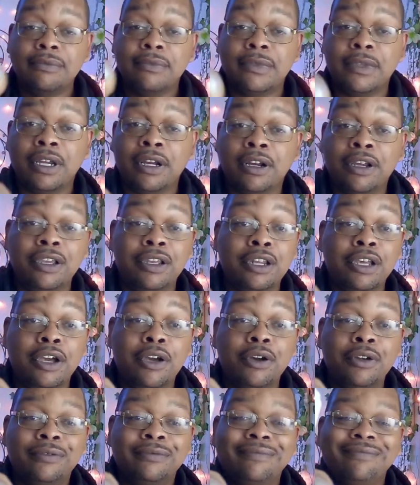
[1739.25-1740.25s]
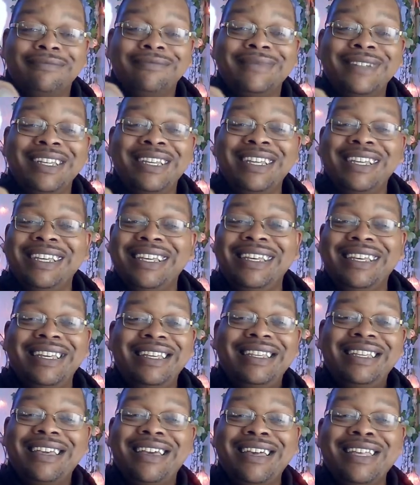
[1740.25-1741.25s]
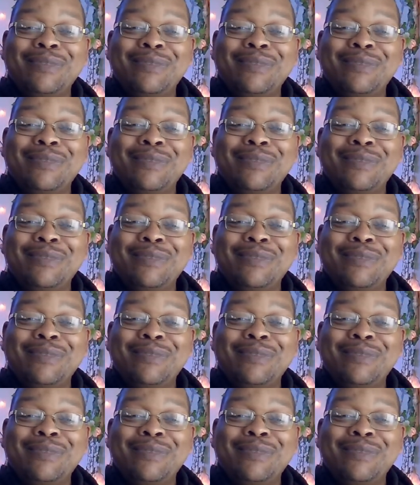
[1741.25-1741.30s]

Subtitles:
There, yeah,